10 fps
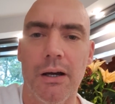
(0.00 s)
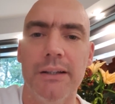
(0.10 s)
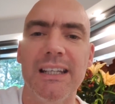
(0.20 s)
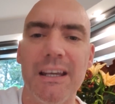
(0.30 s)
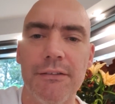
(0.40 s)

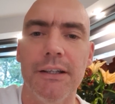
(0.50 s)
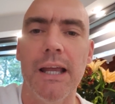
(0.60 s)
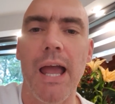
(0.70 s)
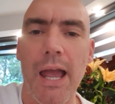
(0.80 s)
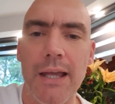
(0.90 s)
and giving
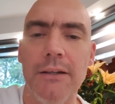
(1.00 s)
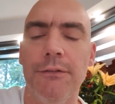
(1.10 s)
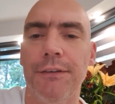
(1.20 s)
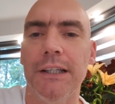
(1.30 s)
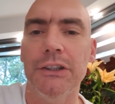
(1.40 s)
it a
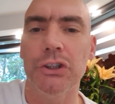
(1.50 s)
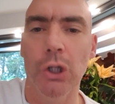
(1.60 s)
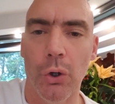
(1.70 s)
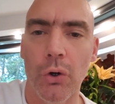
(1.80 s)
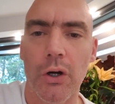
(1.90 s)
finished
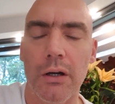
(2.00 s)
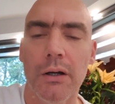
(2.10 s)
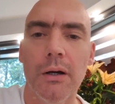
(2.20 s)
look.